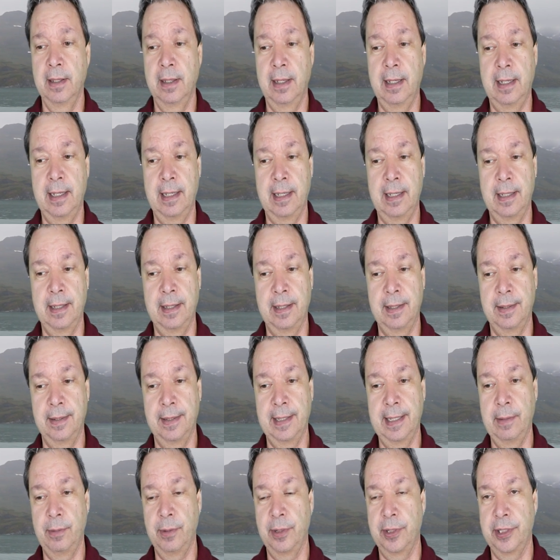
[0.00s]

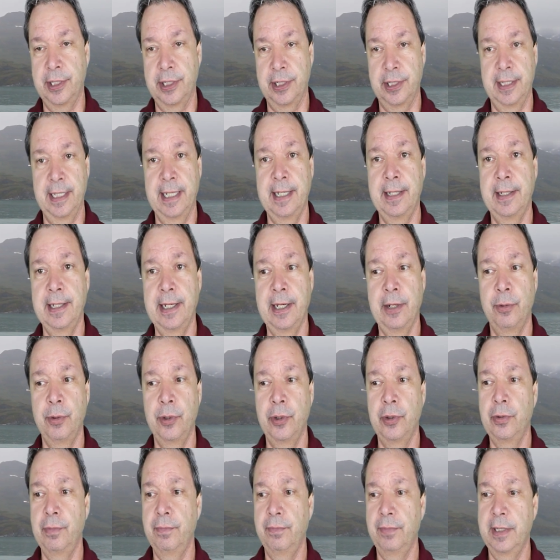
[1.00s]
They were just in their
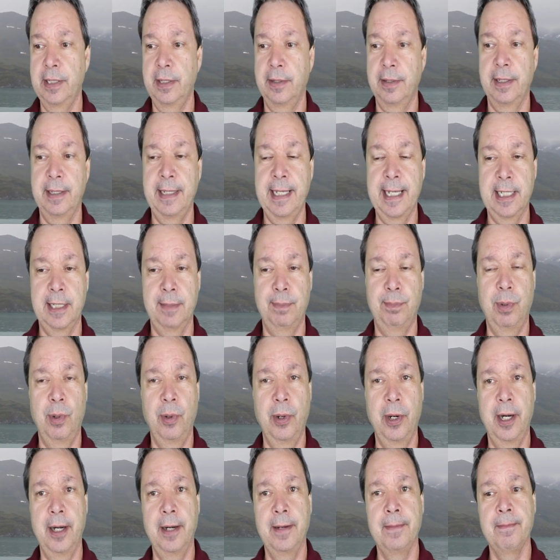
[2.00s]
room till the next
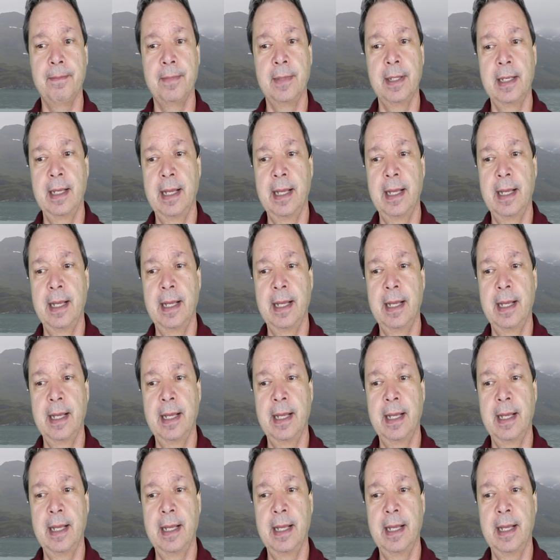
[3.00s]
port,